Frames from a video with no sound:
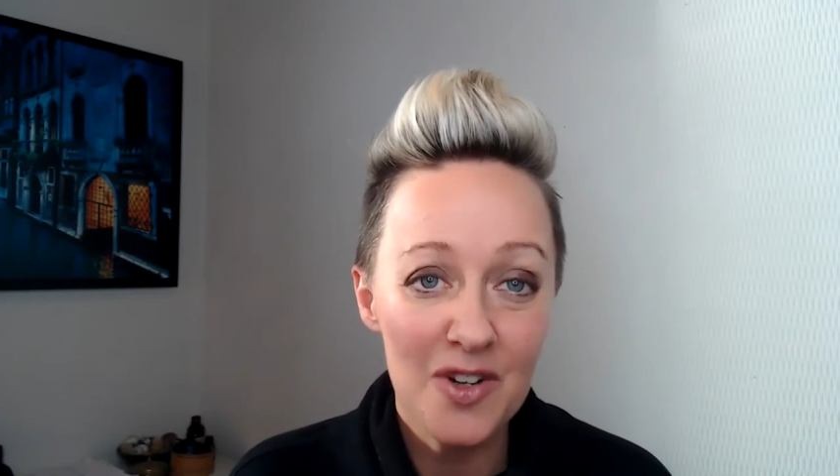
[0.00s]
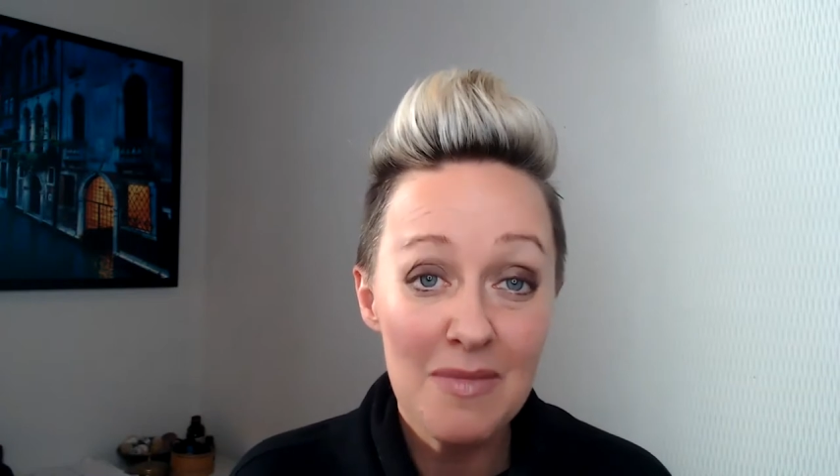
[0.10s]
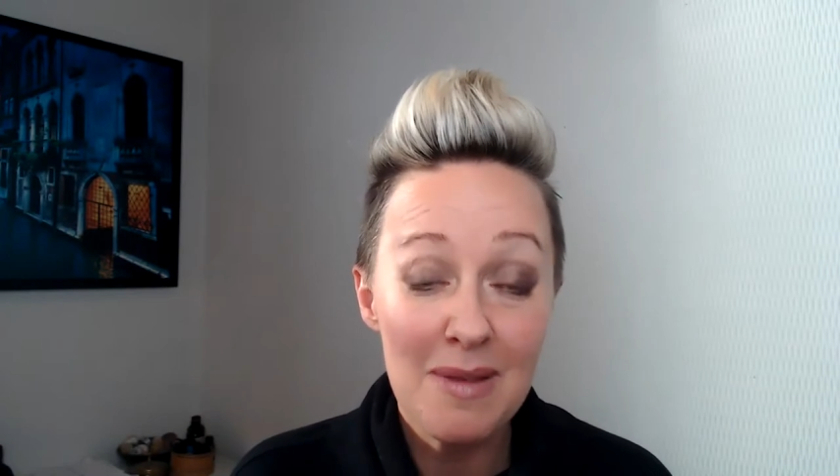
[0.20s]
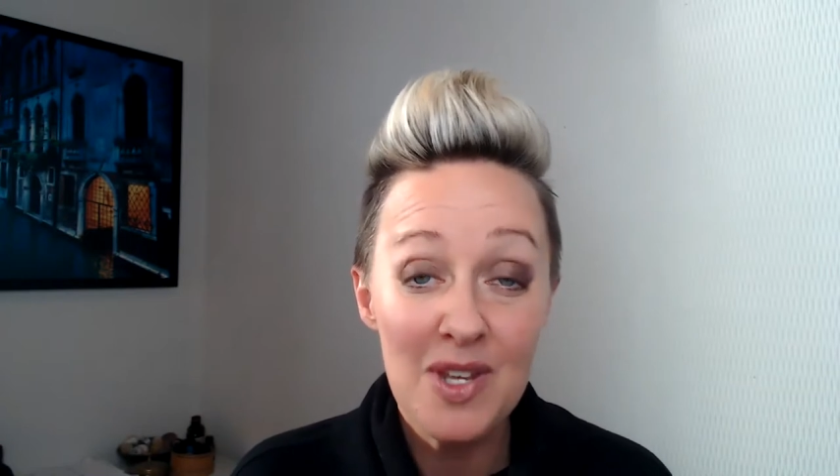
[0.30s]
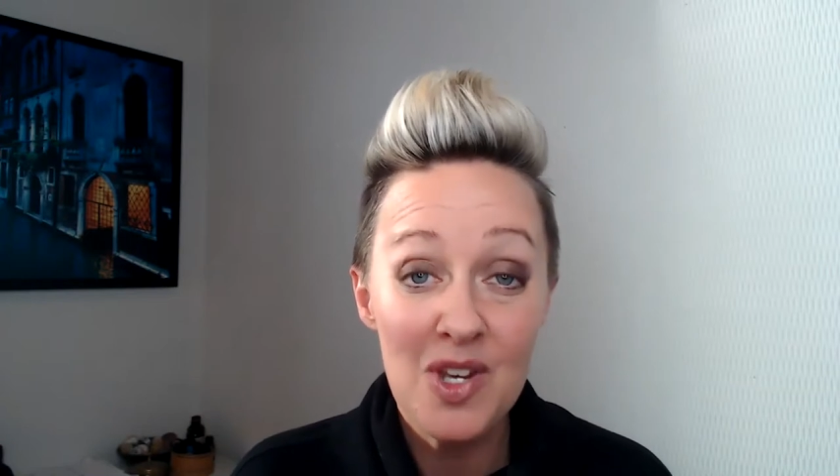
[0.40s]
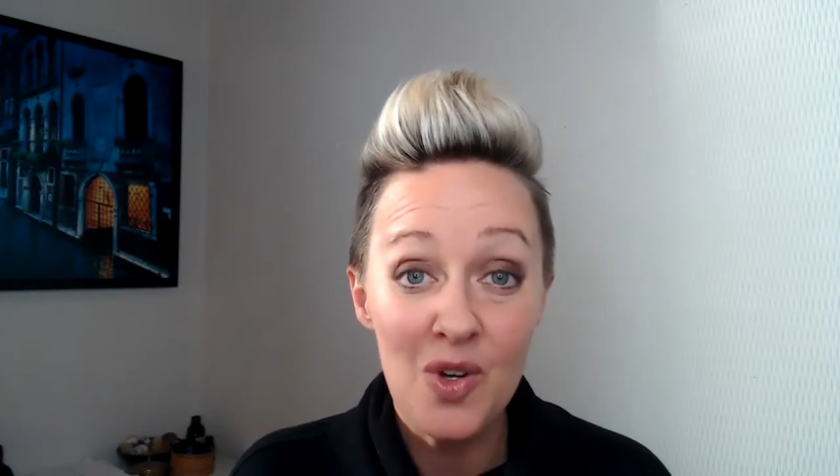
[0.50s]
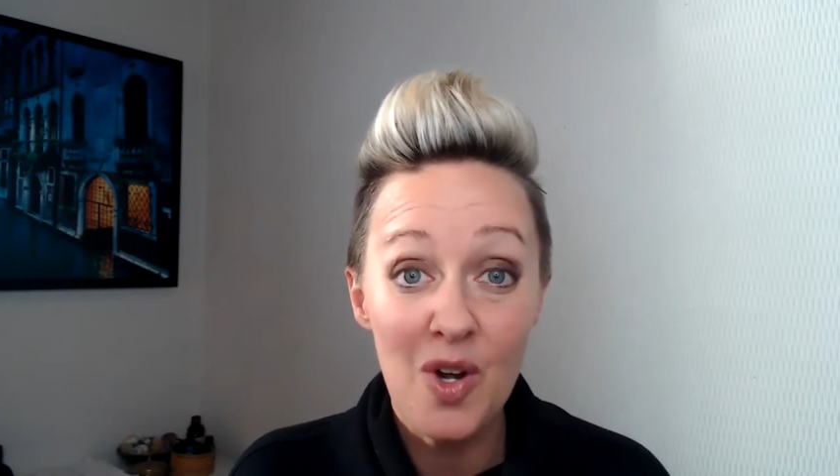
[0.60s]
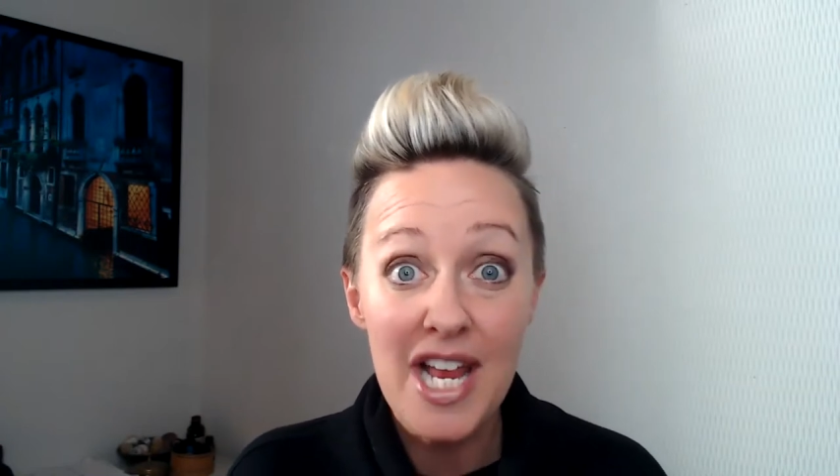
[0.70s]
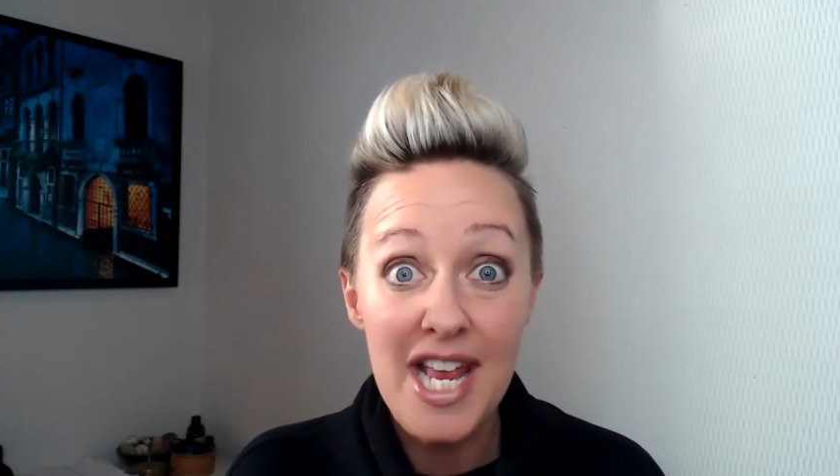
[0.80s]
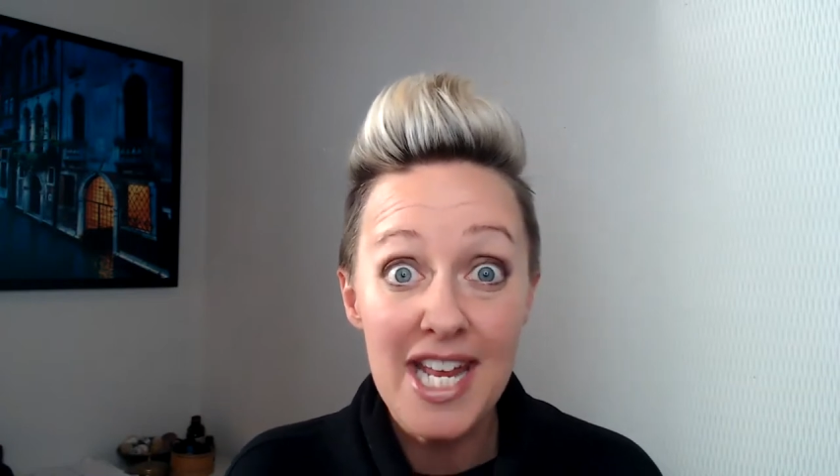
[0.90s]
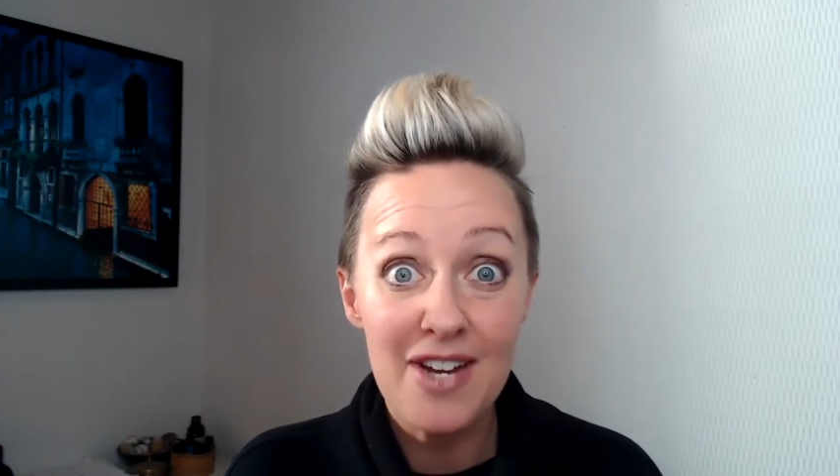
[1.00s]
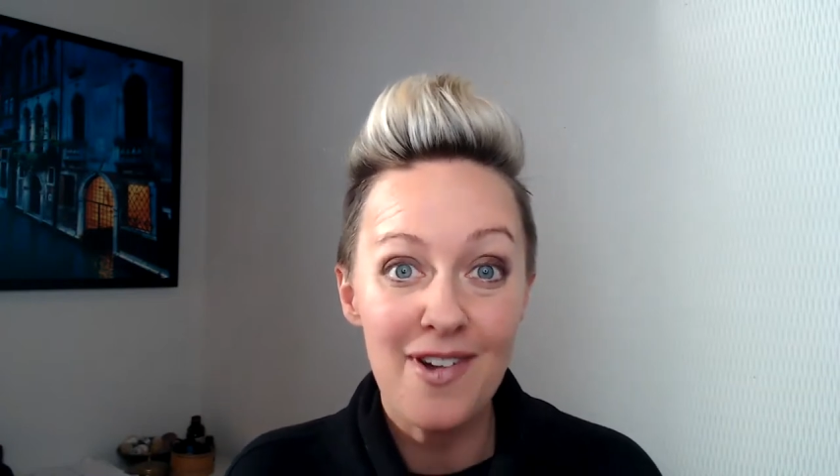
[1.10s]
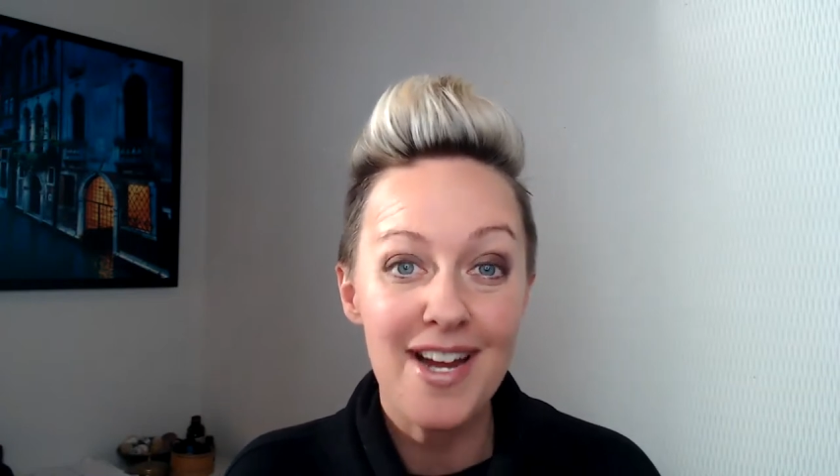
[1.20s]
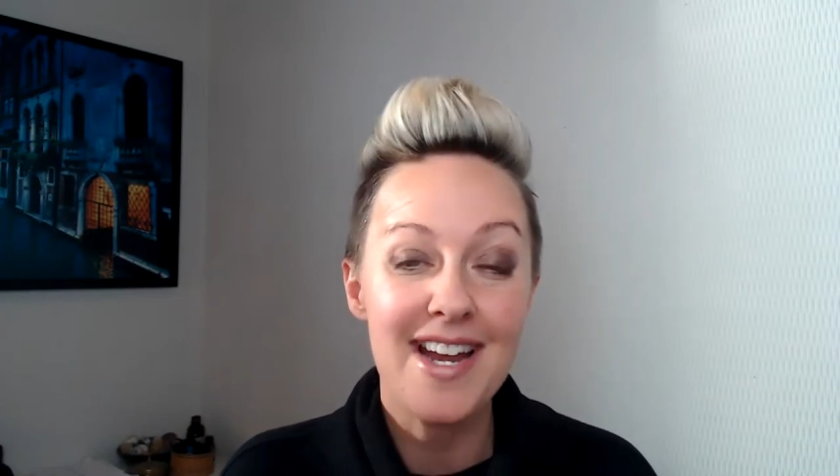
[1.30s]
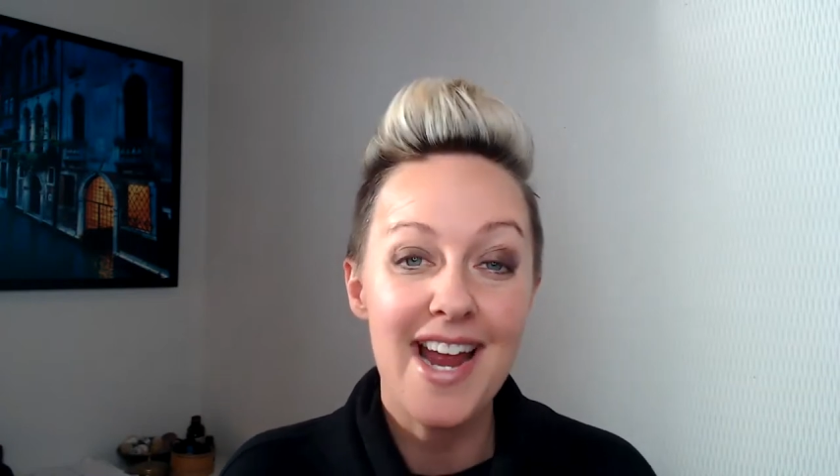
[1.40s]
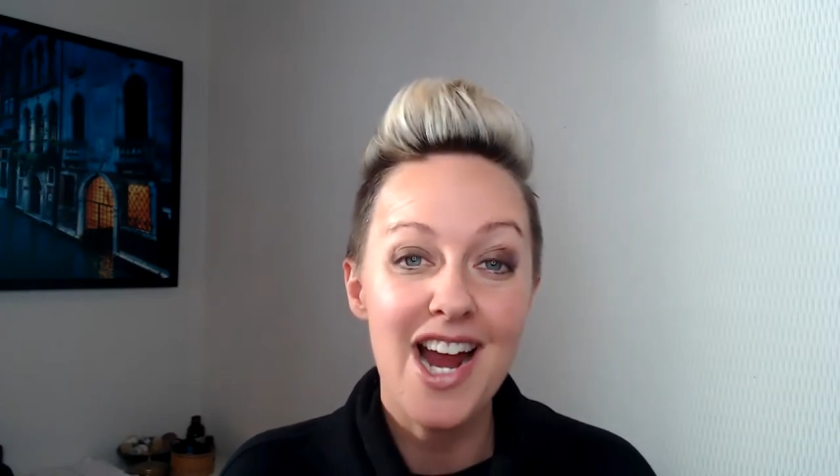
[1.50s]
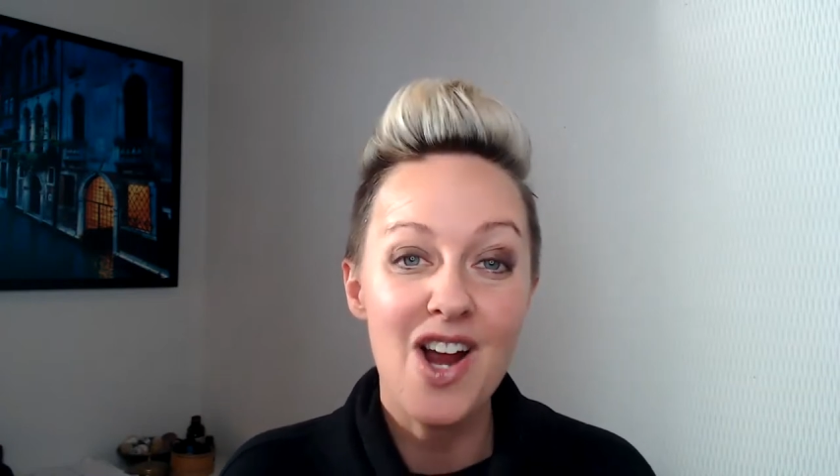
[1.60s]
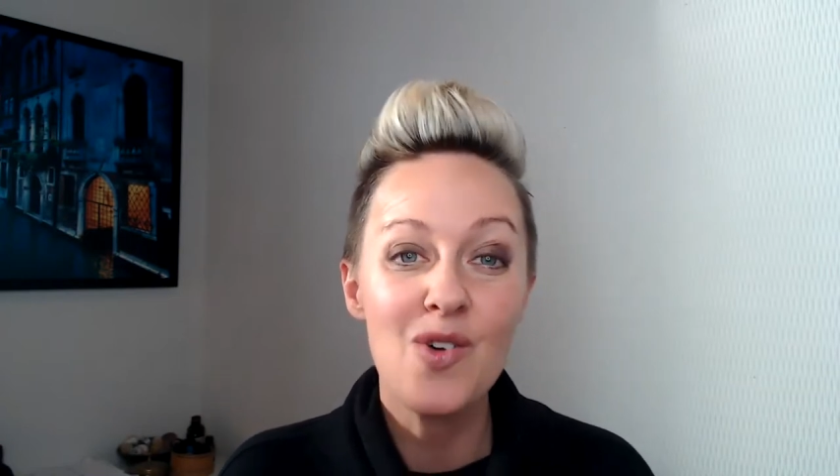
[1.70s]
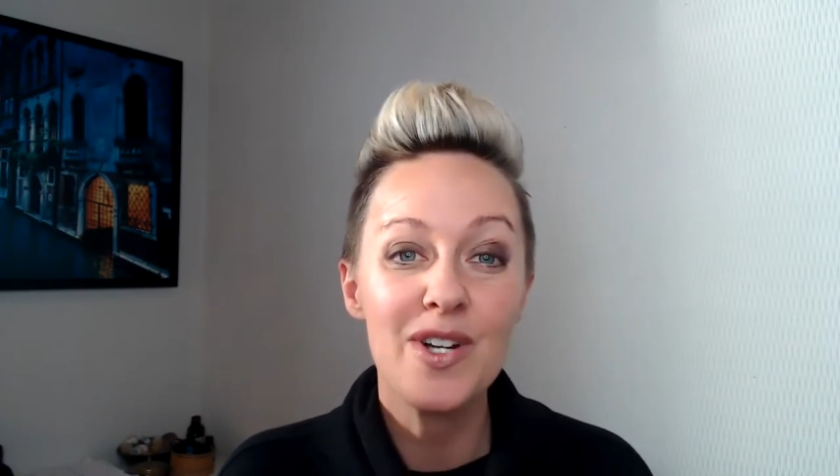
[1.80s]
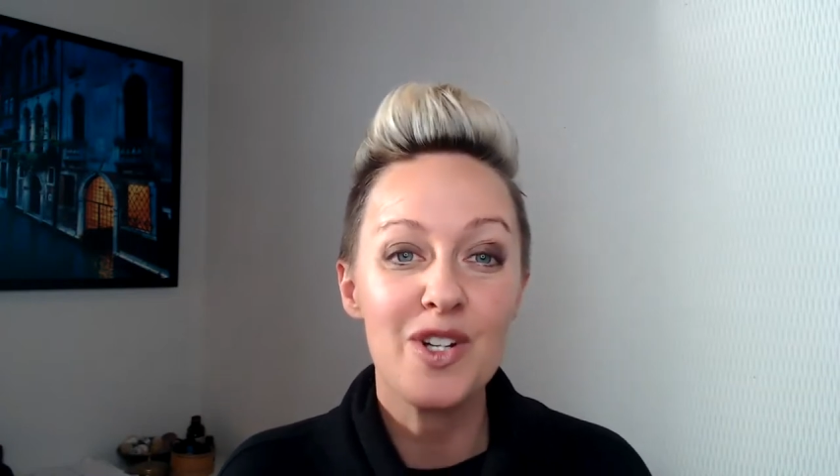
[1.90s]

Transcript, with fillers: or maybe you're in it right now and